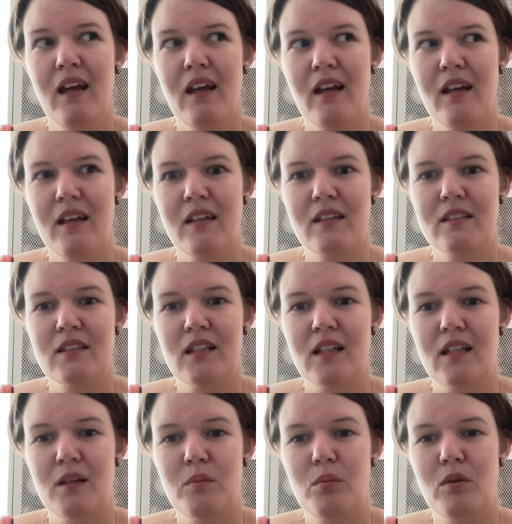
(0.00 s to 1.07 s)
and
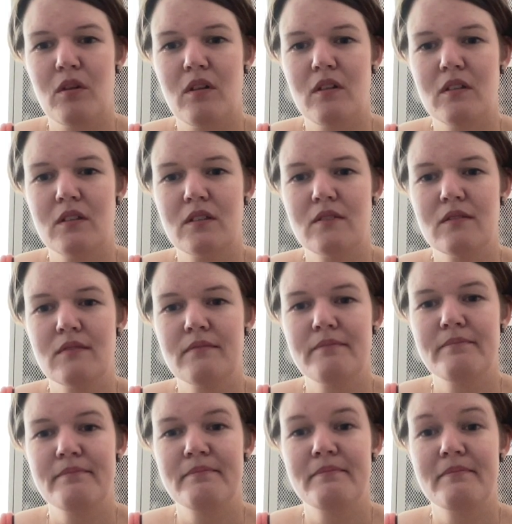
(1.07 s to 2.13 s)
I bought
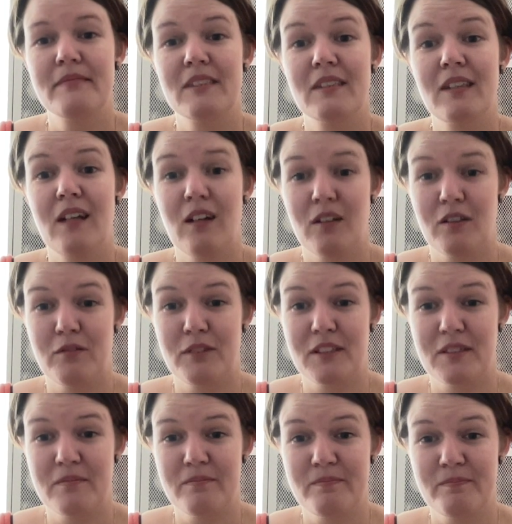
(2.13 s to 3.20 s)
a lot of
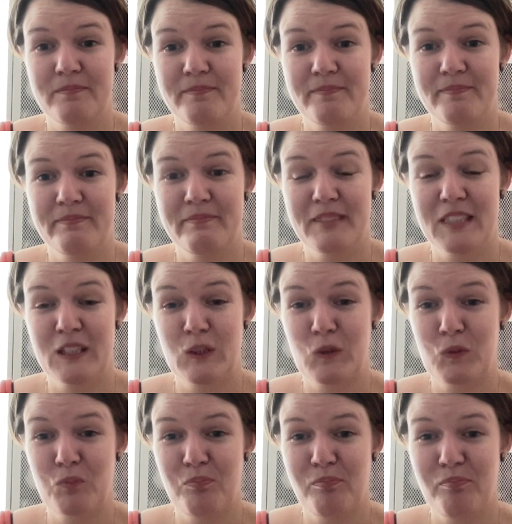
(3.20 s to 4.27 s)
yarn. So